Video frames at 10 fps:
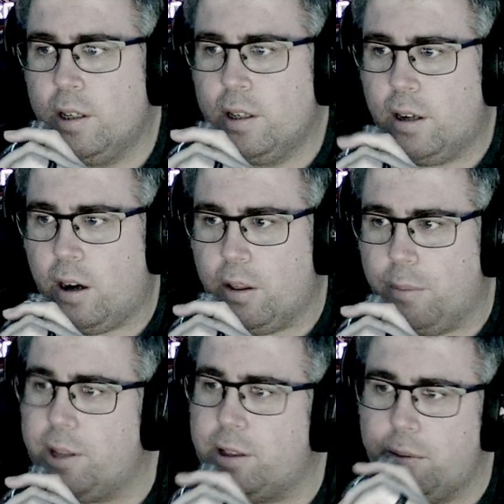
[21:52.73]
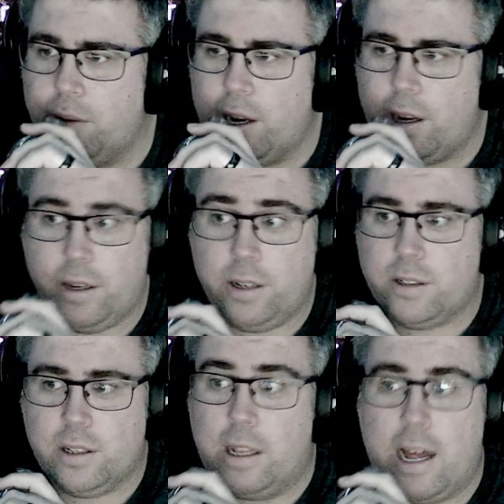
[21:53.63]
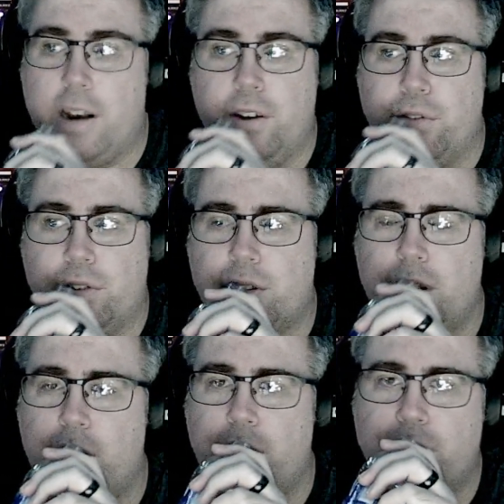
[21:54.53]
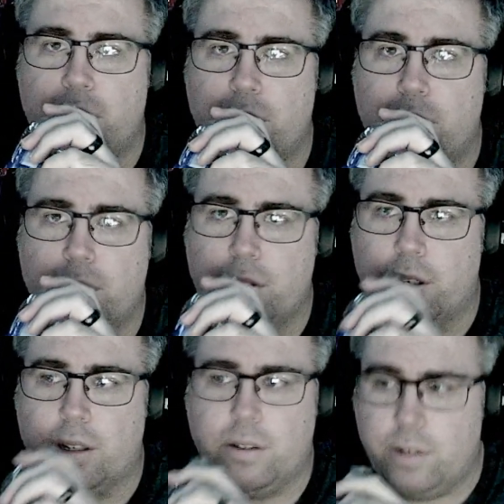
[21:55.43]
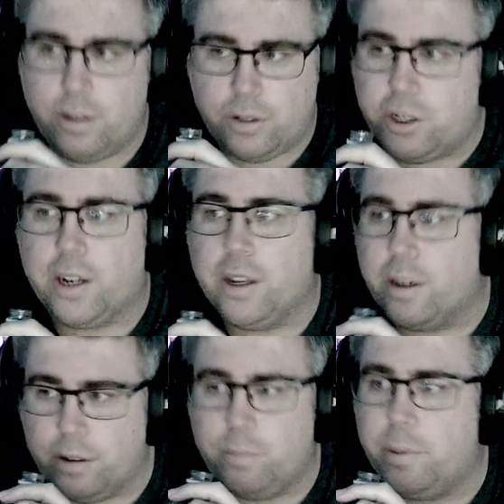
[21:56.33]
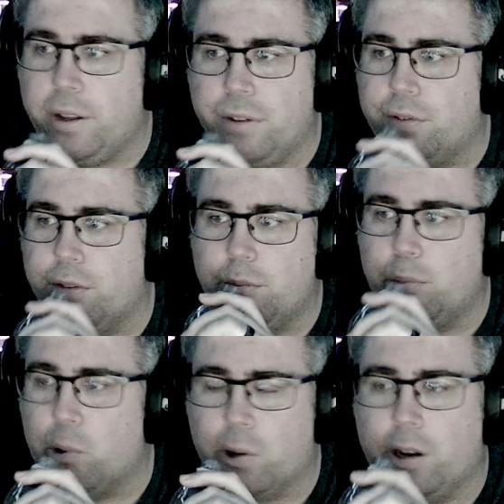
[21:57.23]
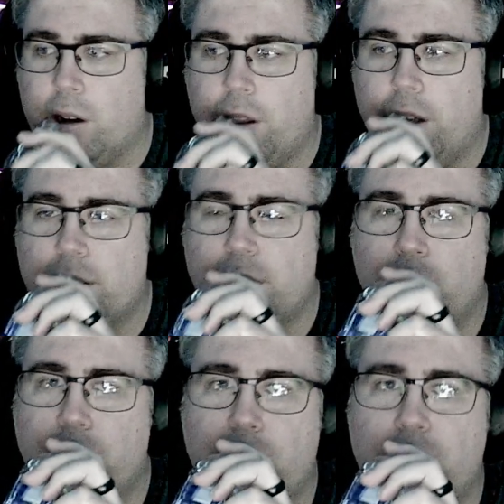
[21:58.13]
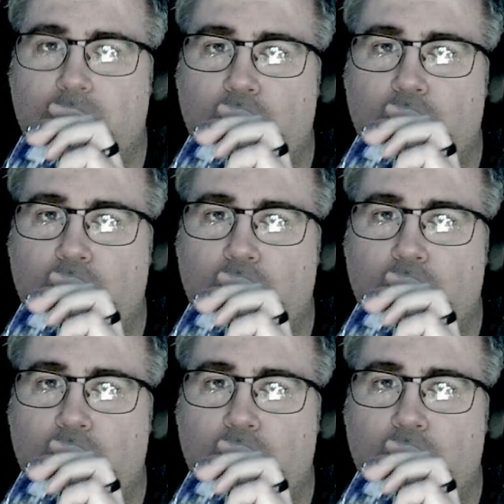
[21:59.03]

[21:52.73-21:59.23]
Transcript: all the meat that we got, and it's a lot of different stuff. So like chicken, beef, and pork, and all that stuff. So